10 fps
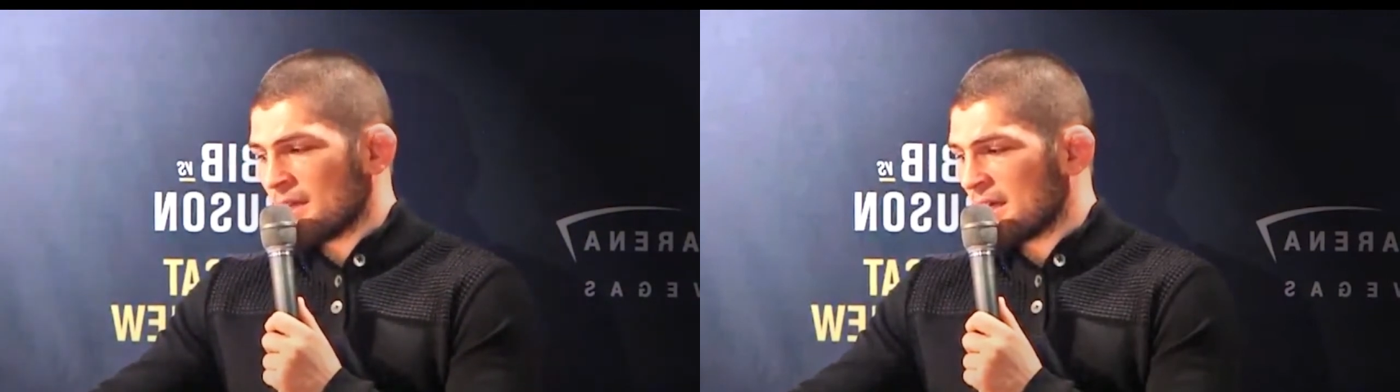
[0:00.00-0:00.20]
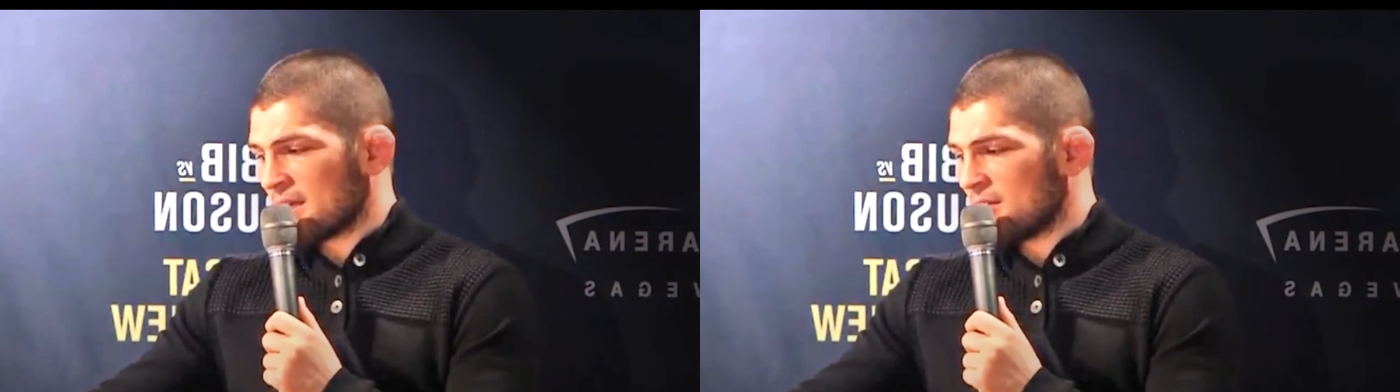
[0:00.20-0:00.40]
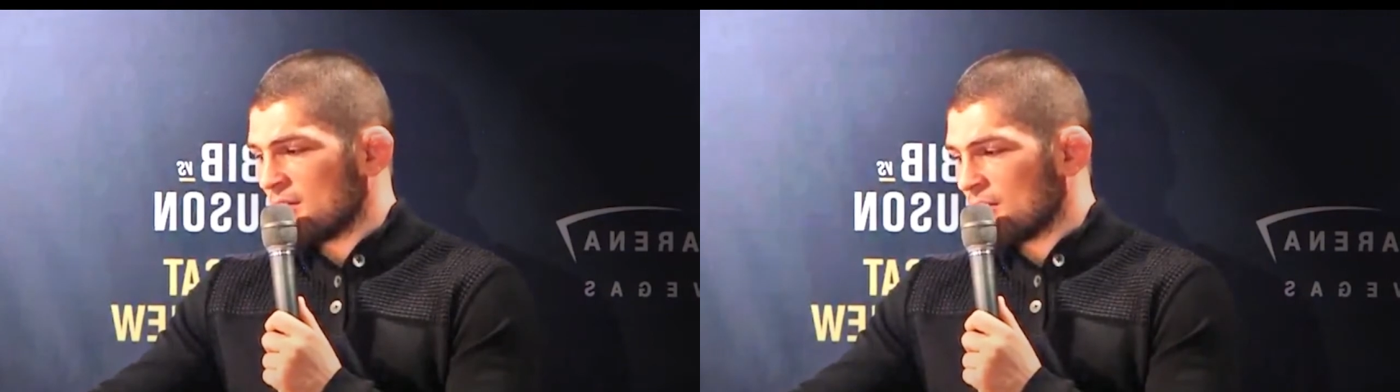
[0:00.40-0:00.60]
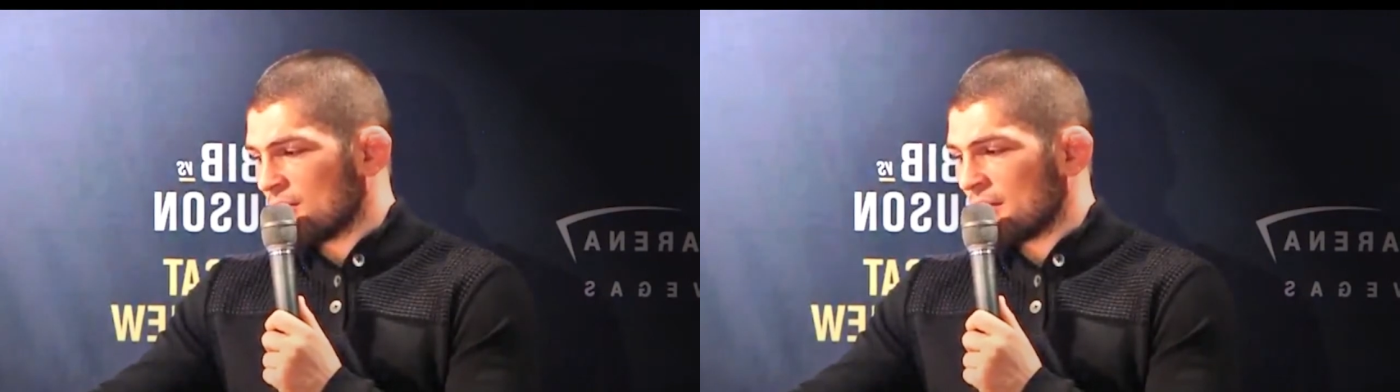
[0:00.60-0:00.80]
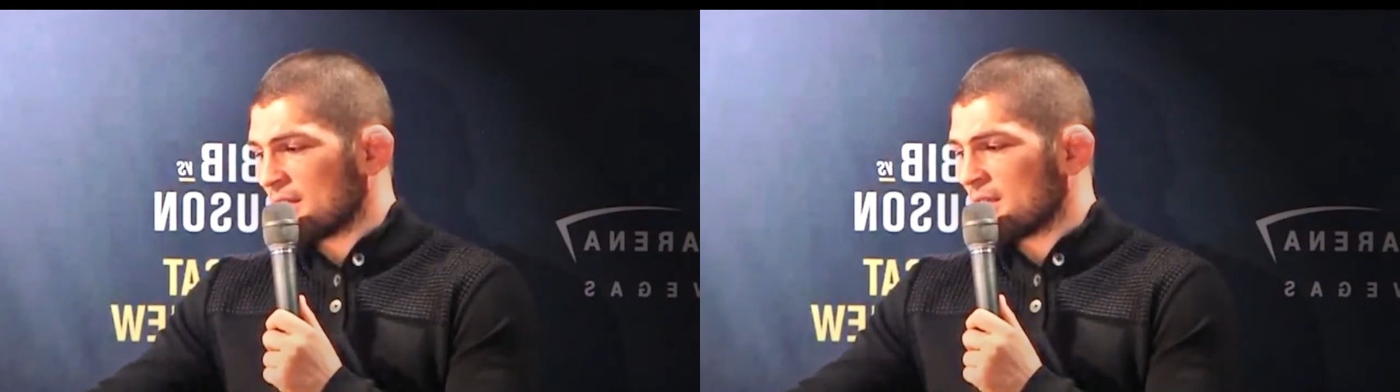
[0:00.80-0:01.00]
like
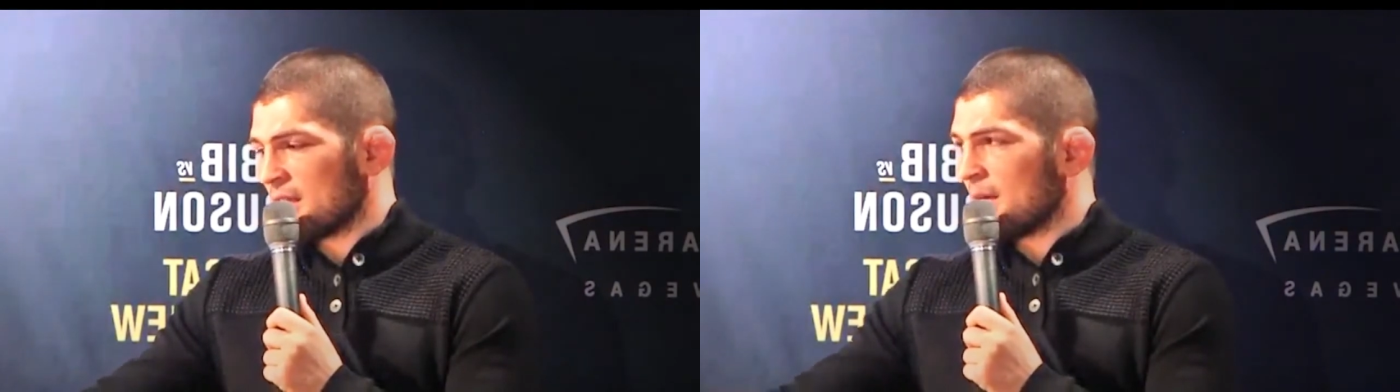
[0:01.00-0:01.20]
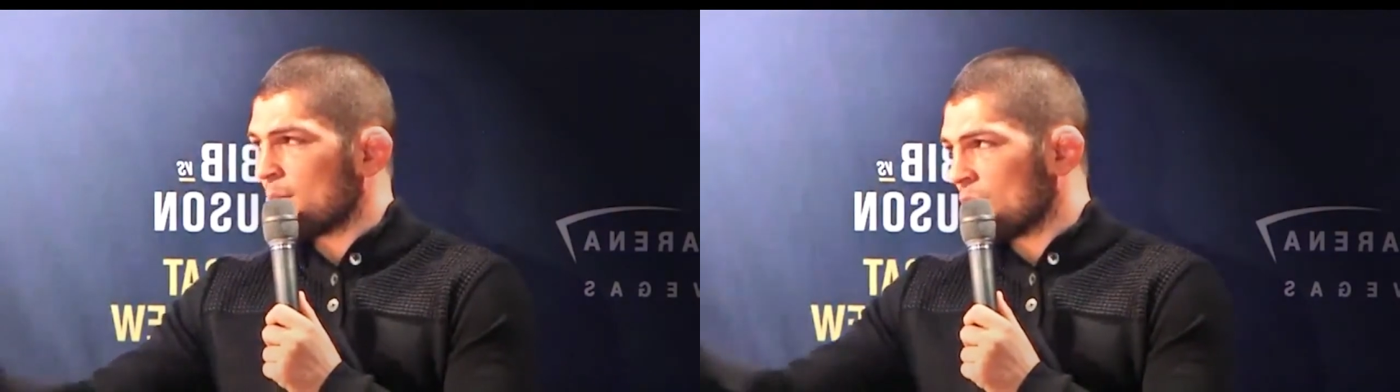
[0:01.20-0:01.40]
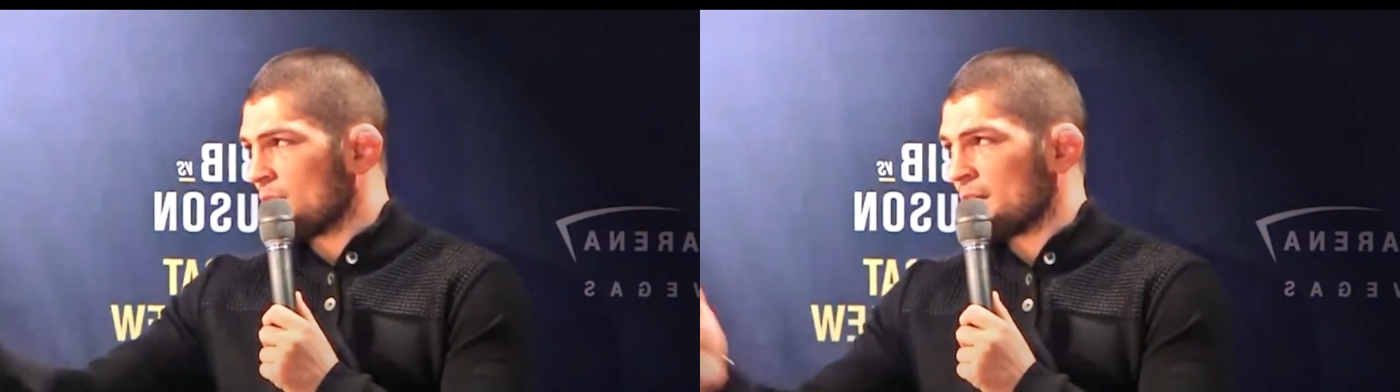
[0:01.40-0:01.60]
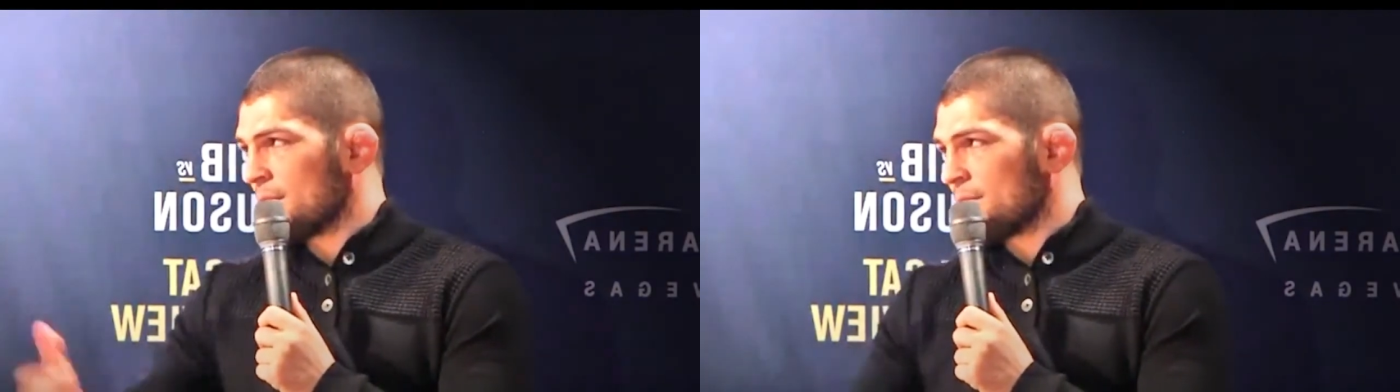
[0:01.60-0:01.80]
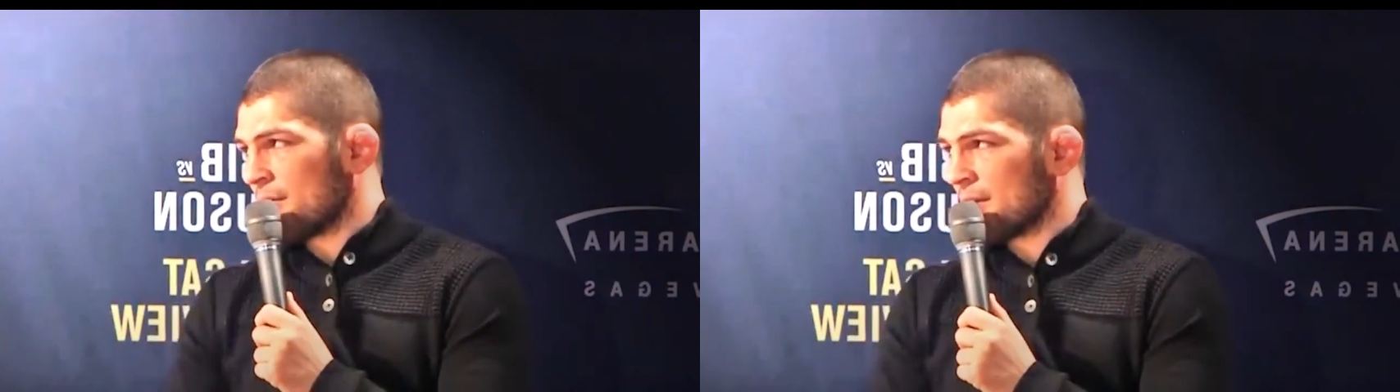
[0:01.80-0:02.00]
20 times more than
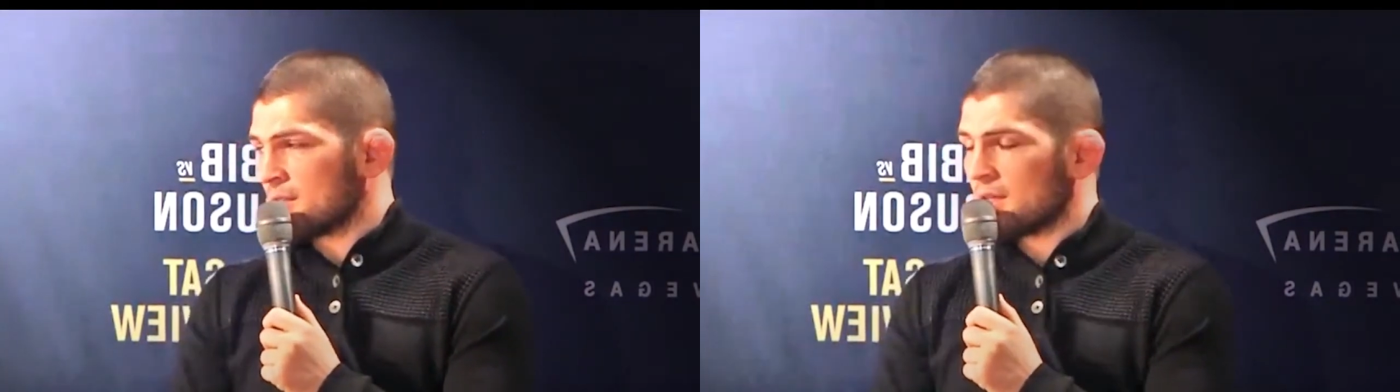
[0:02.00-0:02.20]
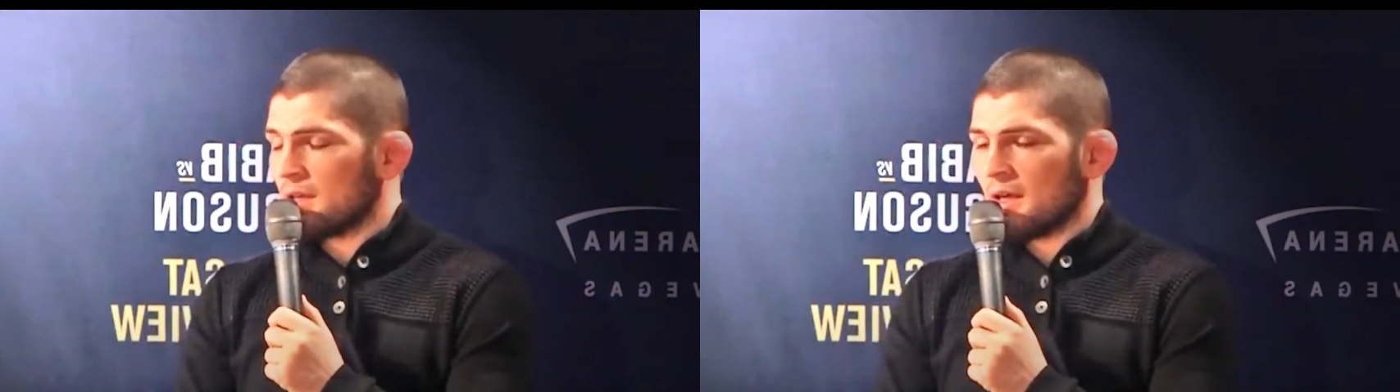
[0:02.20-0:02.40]
him fans.